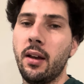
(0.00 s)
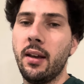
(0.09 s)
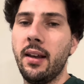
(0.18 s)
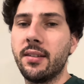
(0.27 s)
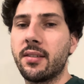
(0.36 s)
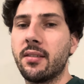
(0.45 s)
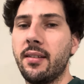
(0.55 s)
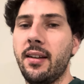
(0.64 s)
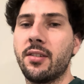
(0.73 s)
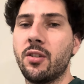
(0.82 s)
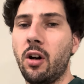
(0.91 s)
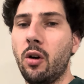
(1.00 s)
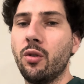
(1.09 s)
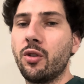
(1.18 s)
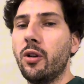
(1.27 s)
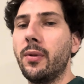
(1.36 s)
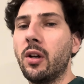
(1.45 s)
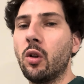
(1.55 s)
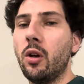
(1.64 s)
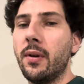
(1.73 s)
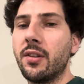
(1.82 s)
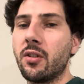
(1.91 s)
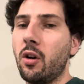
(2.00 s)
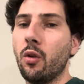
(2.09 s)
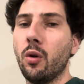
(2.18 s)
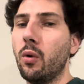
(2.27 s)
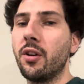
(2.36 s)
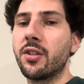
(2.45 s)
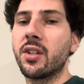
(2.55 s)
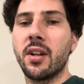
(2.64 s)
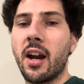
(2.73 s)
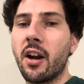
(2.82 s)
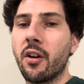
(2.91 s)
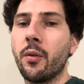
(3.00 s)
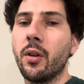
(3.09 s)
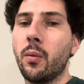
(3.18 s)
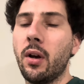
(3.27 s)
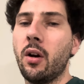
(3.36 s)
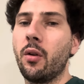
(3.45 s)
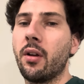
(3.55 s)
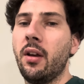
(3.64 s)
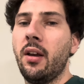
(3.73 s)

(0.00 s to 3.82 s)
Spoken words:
It's not all doom and gloom. It's not all the worst scenario in the world.